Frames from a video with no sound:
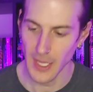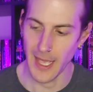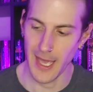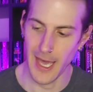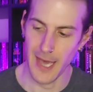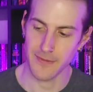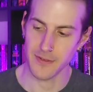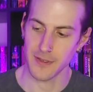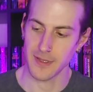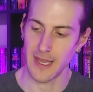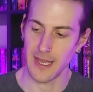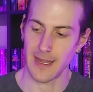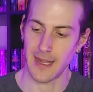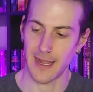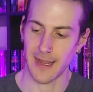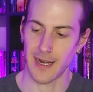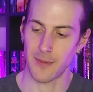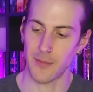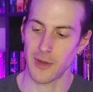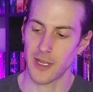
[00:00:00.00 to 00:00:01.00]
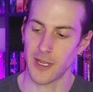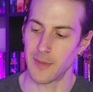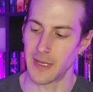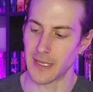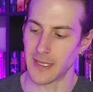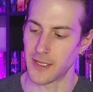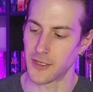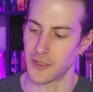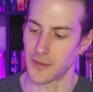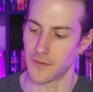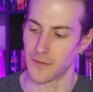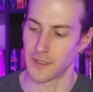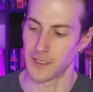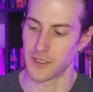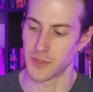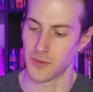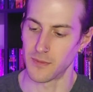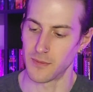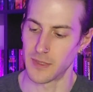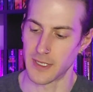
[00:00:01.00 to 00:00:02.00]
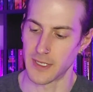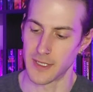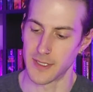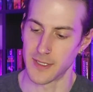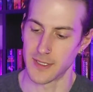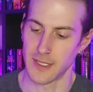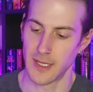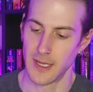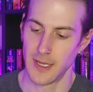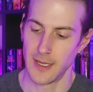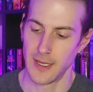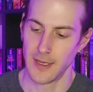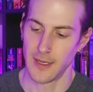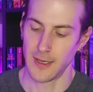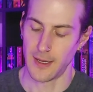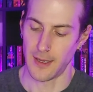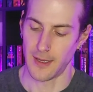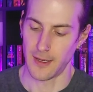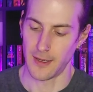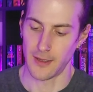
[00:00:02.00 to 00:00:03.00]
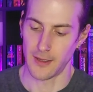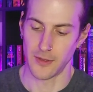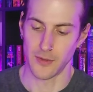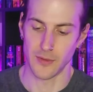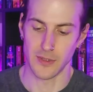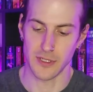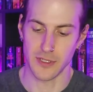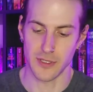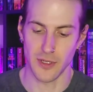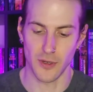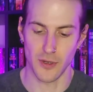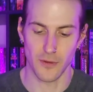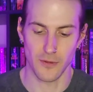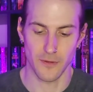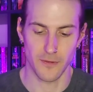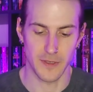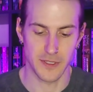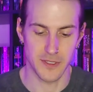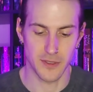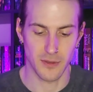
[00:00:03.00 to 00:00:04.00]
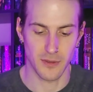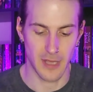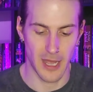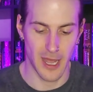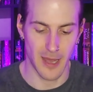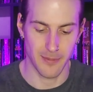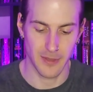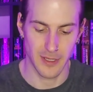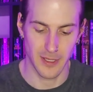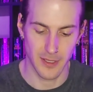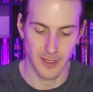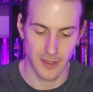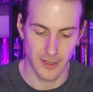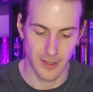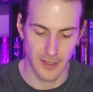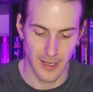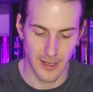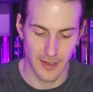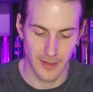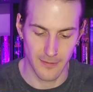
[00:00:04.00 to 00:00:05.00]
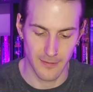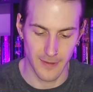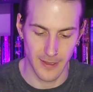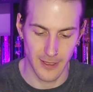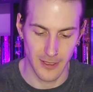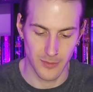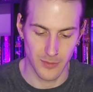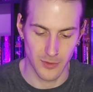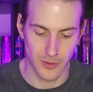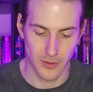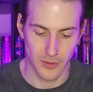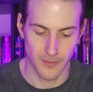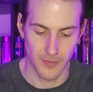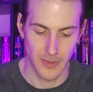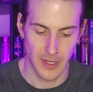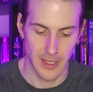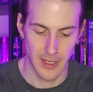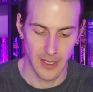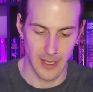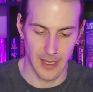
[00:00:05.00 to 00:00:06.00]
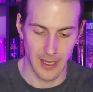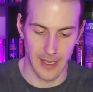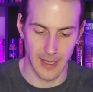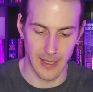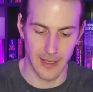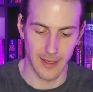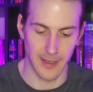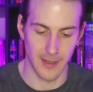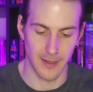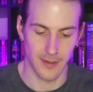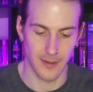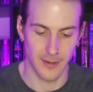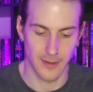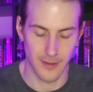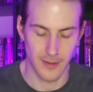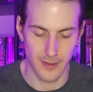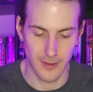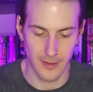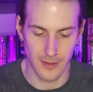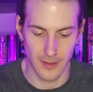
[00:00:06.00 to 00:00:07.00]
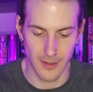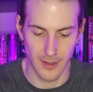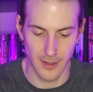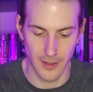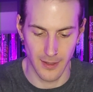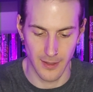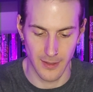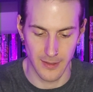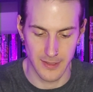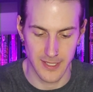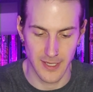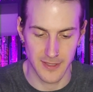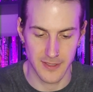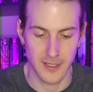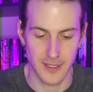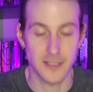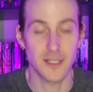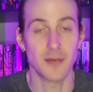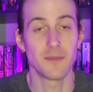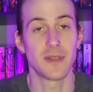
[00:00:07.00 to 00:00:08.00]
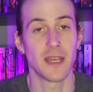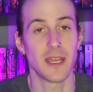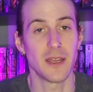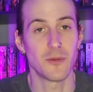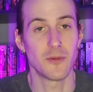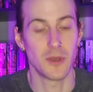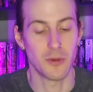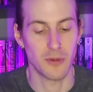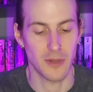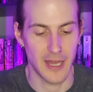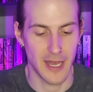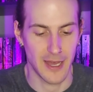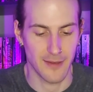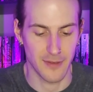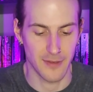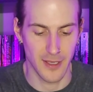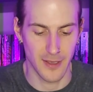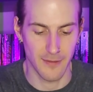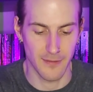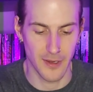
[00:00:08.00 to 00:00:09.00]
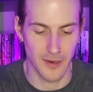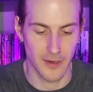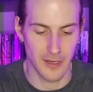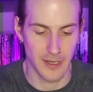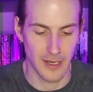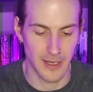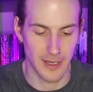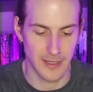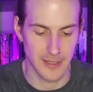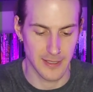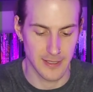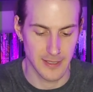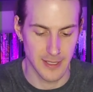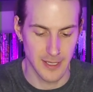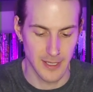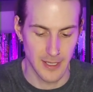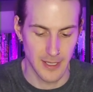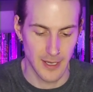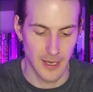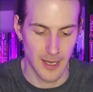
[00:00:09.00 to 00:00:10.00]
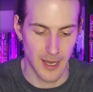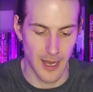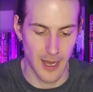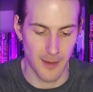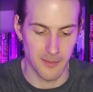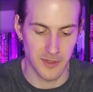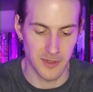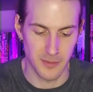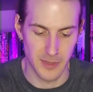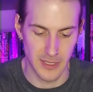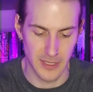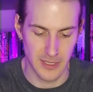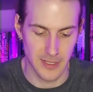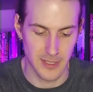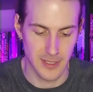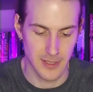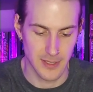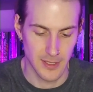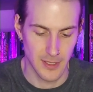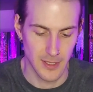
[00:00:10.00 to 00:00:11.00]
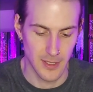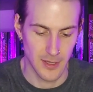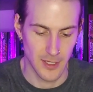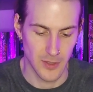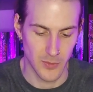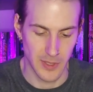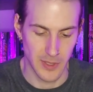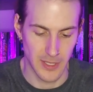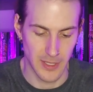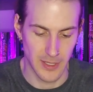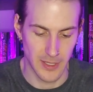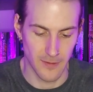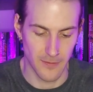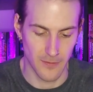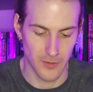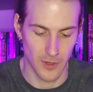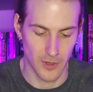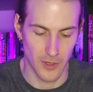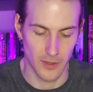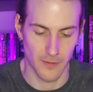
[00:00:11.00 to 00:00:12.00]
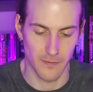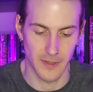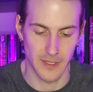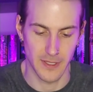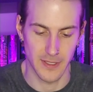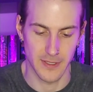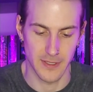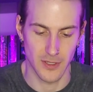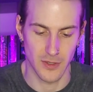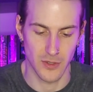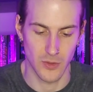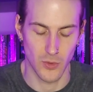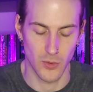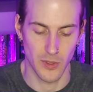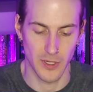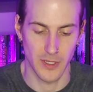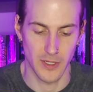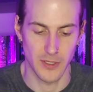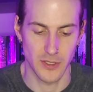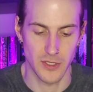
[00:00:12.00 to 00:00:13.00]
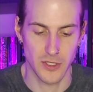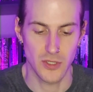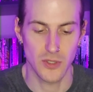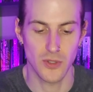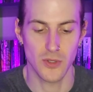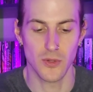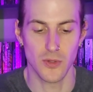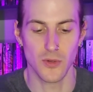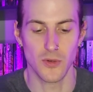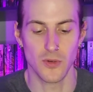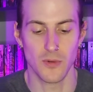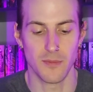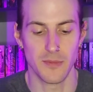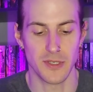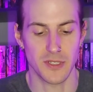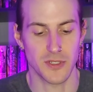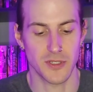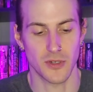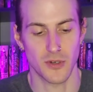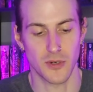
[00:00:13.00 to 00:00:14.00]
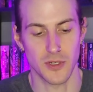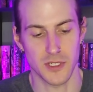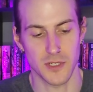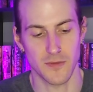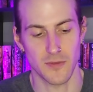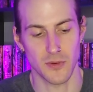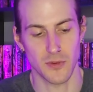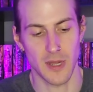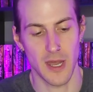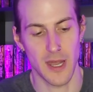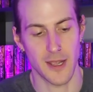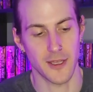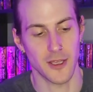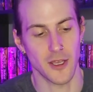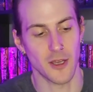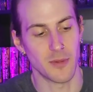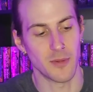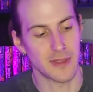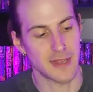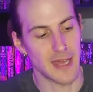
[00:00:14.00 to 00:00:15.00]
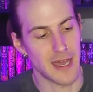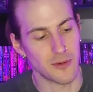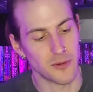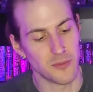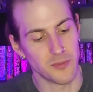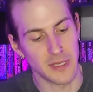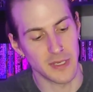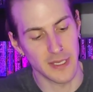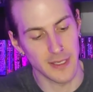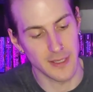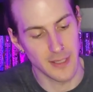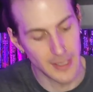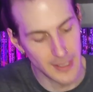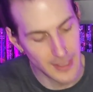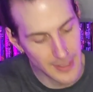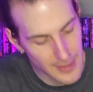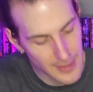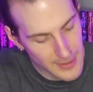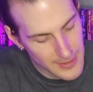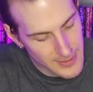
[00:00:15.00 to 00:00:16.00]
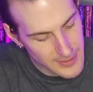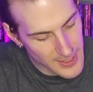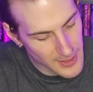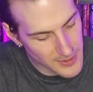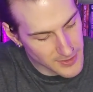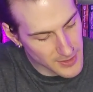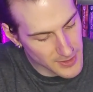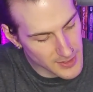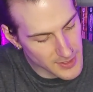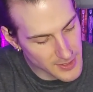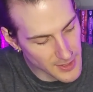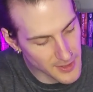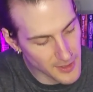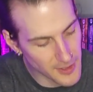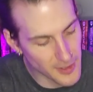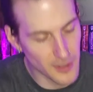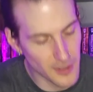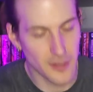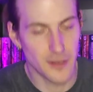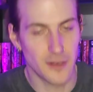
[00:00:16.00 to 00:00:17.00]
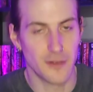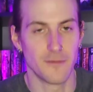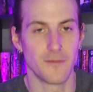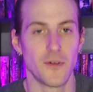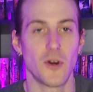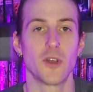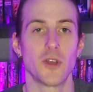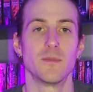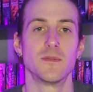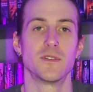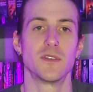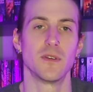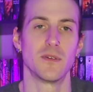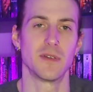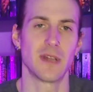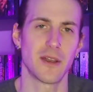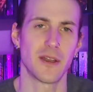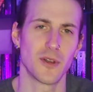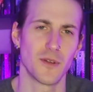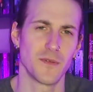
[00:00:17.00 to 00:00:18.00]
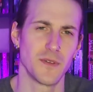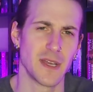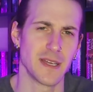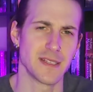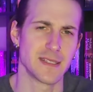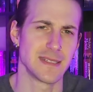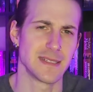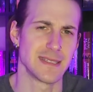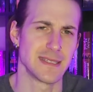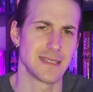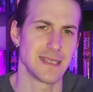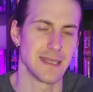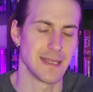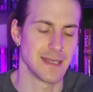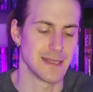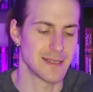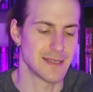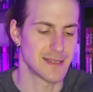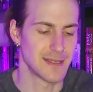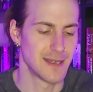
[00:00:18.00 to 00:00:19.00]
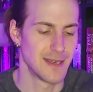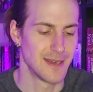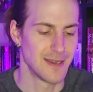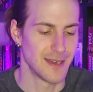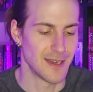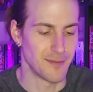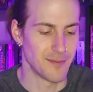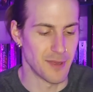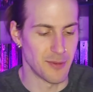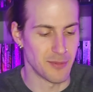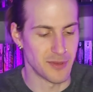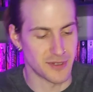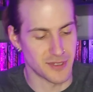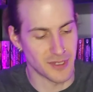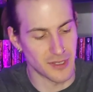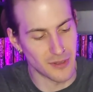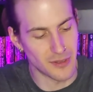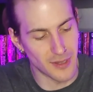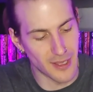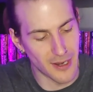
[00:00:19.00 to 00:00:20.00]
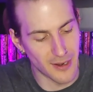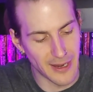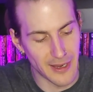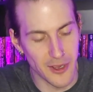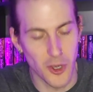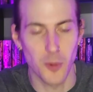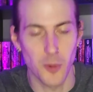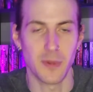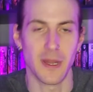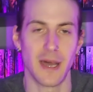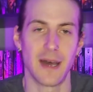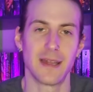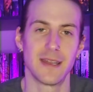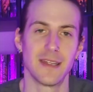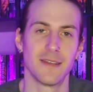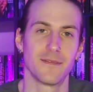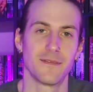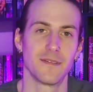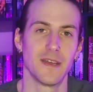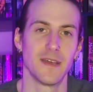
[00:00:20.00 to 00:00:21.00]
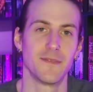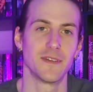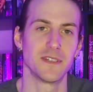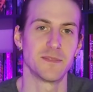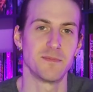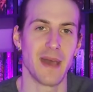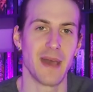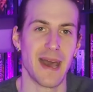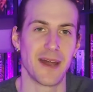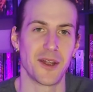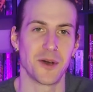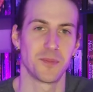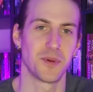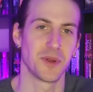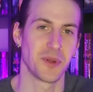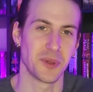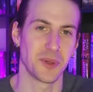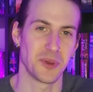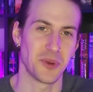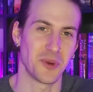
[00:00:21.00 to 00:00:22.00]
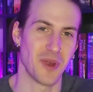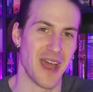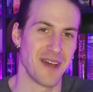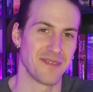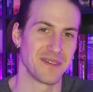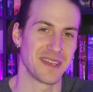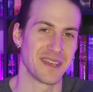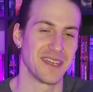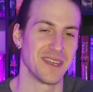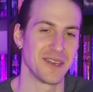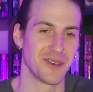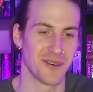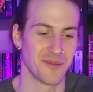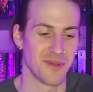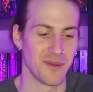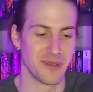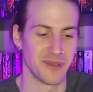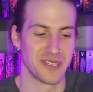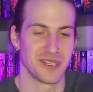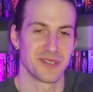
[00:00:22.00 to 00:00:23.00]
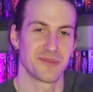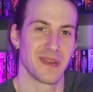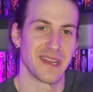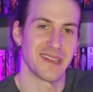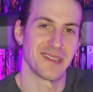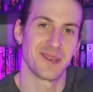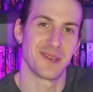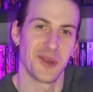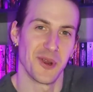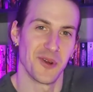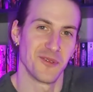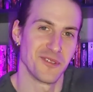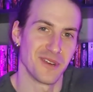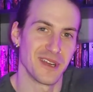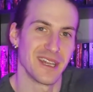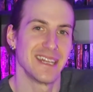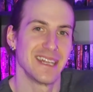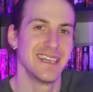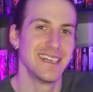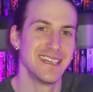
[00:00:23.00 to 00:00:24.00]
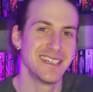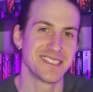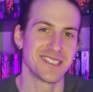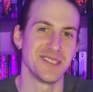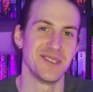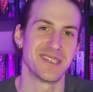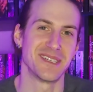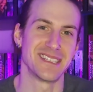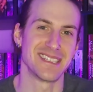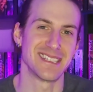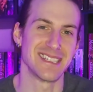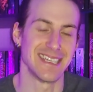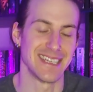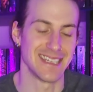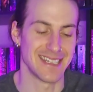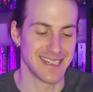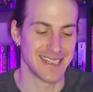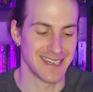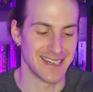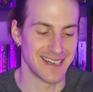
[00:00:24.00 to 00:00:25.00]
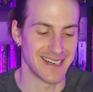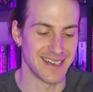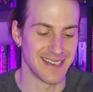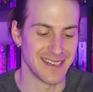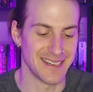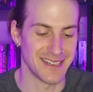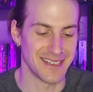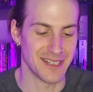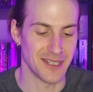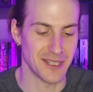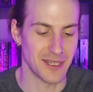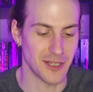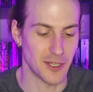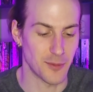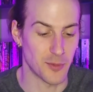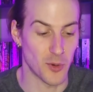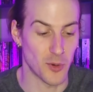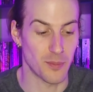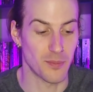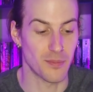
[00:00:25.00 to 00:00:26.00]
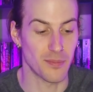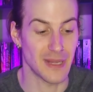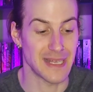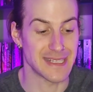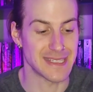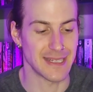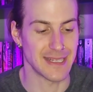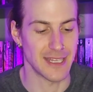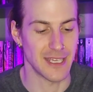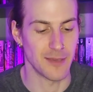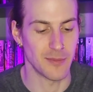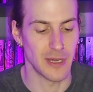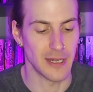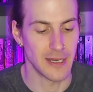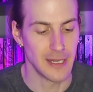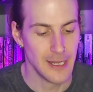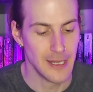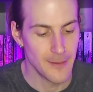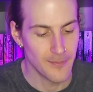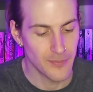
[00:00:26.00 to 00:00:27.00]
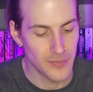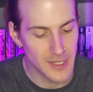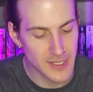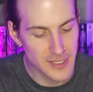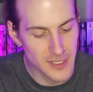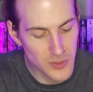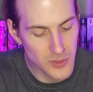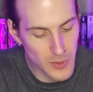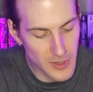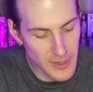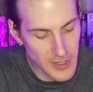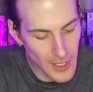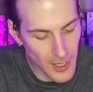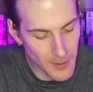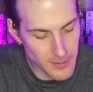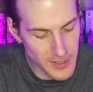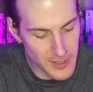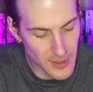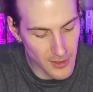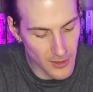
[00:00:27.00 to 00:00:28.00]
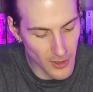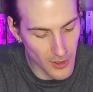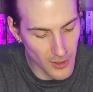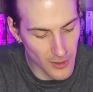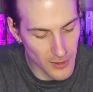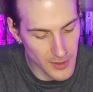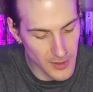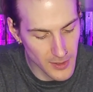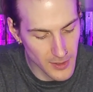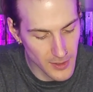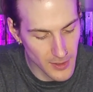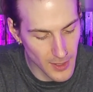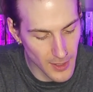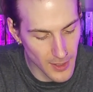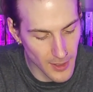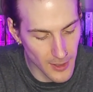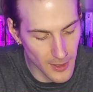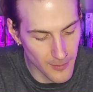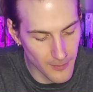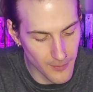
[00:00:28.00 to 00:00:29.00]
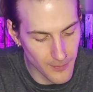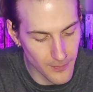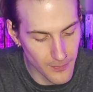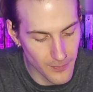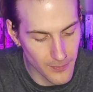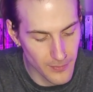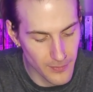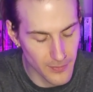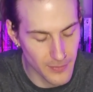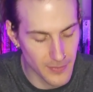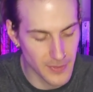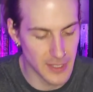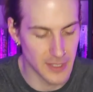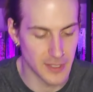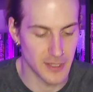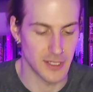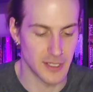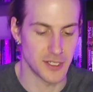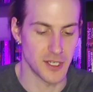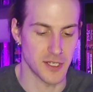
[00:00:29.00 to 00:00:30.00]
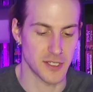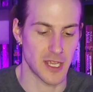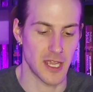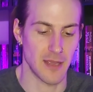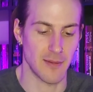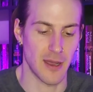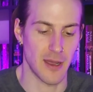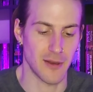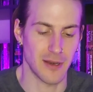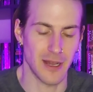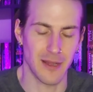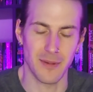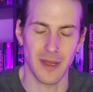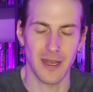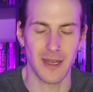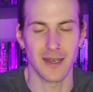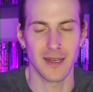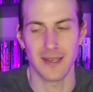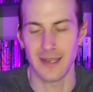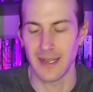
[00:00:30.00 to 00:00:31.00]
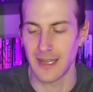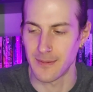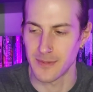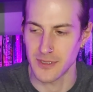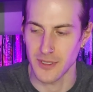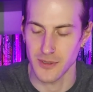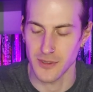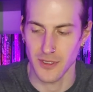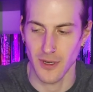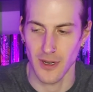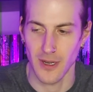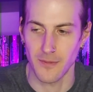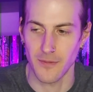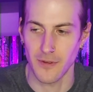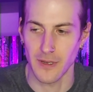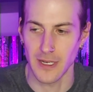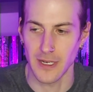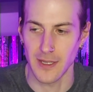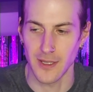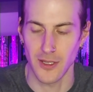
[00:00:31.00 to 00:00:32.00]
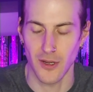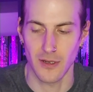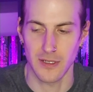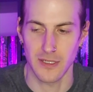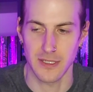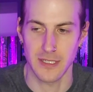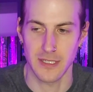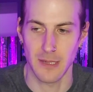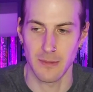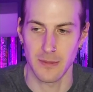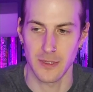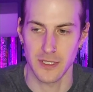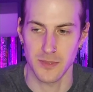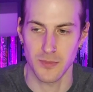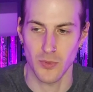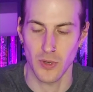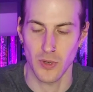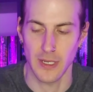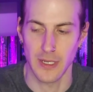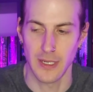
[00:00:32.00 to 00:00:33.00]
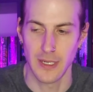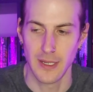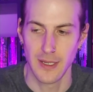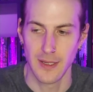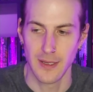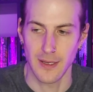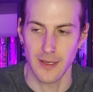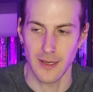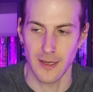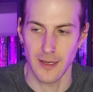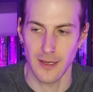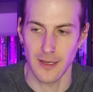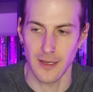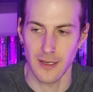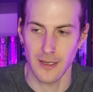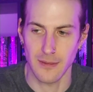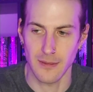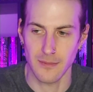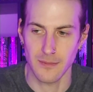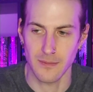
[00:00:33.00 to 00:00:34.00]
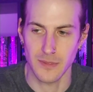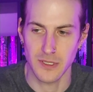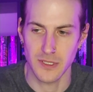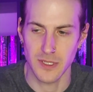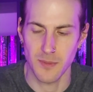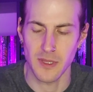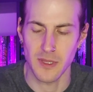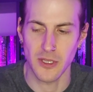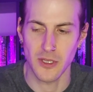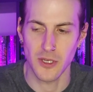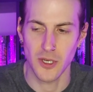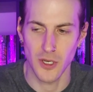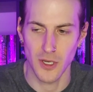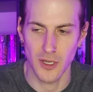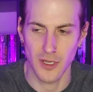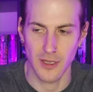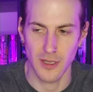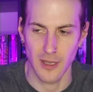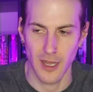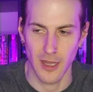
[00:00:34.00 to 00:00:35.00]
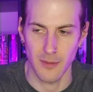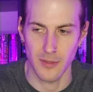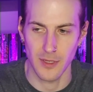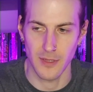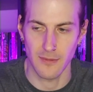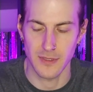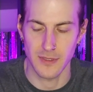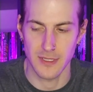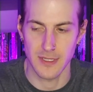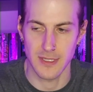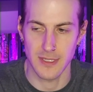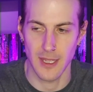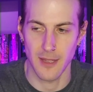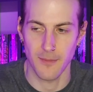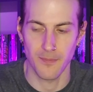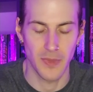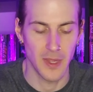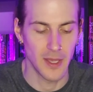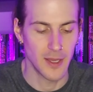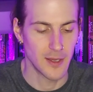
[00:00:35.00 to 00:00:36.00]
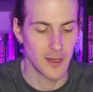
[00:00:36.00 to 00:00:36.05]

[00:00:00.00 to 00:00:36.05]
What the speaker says: After that, I got to break out my Kindle for this one because there is no physical copy yet available. And it sounds like someday we will have a very nice omnibus that we can get for all of these, according to Mr. Christopher Rocchio, but that will be Tales of the Sun Eater, Volume 2, and I don't know if you guys can see this. Maybe there's a glare, I hope not. If it's bad, I'll put a little graphic here, maybe just right there over it, so you can see it a little more pleasantly. But this is with the updated art that just came out. And I'm so sorry, I'm forgetting the artist's name at this point. Something Cook, I believe was his name.